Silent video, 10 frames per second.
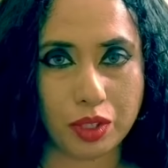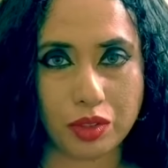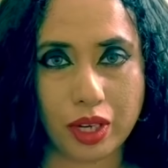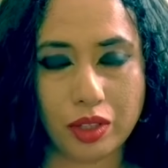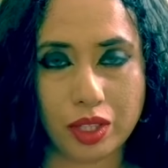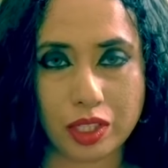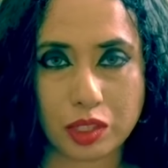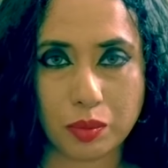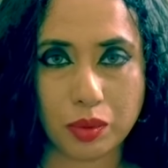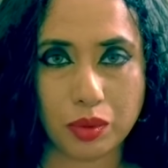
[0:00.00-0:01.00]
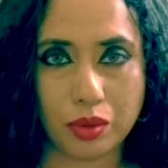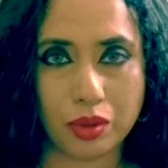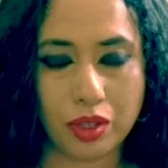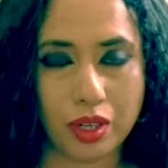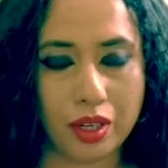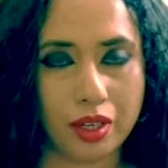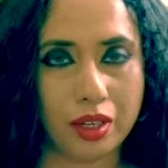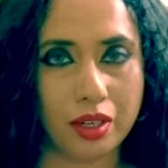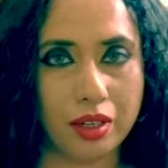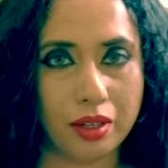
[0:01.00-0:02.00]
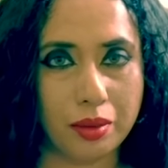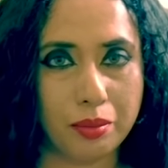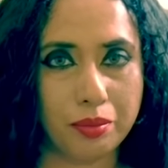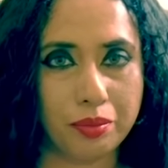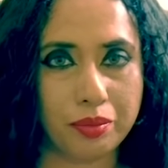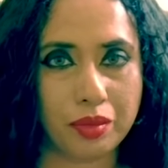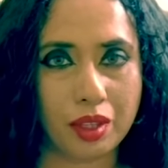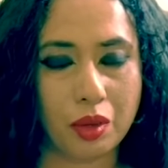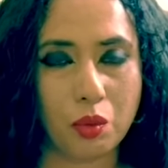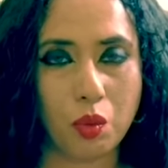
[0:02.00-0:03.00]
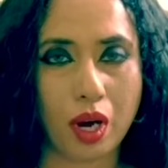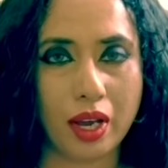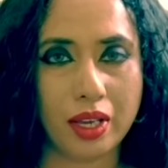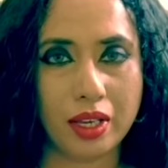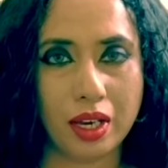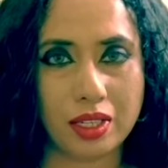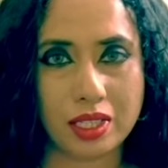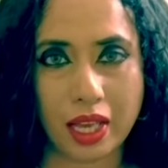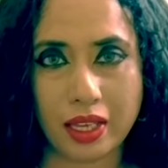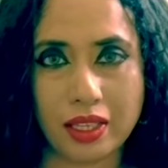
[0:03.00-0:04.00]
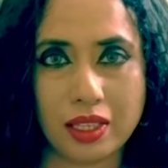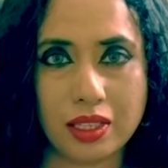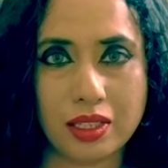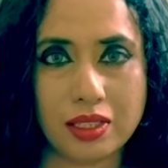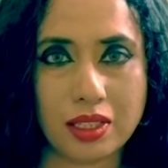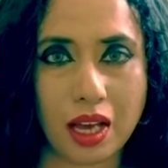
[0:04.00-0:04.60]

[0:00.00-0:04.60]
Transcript: trying to explore why our psyches